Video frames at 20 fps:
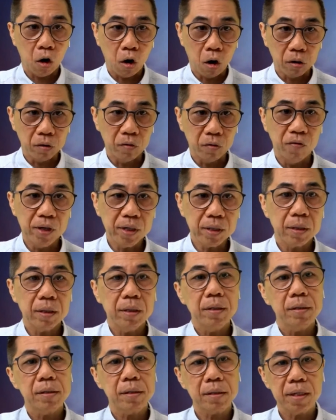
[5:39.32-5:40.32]
Convert
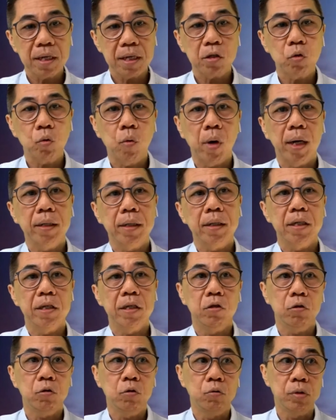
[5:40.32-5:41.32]
stage 1
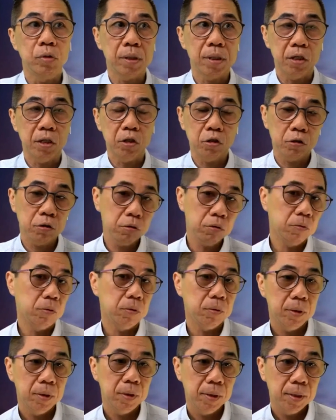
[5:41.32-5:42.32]
into stage
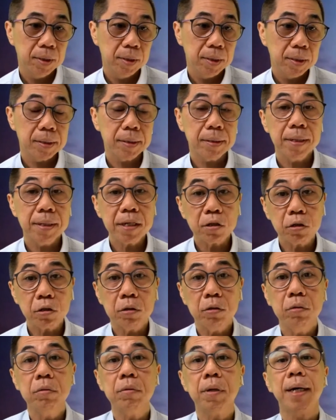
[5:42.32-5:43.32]
2.
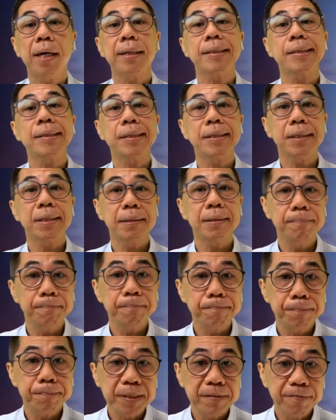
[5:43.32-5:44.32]
Stage 2 are
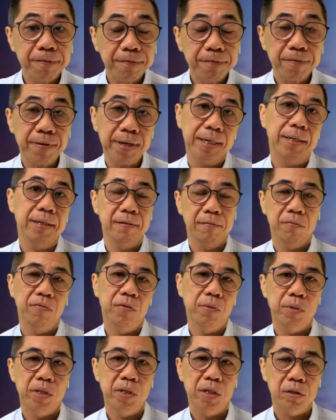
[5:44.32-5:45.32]
simplified
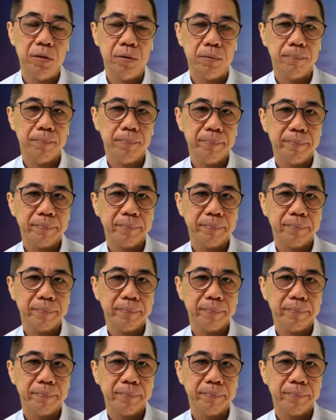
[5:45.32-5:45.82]
information.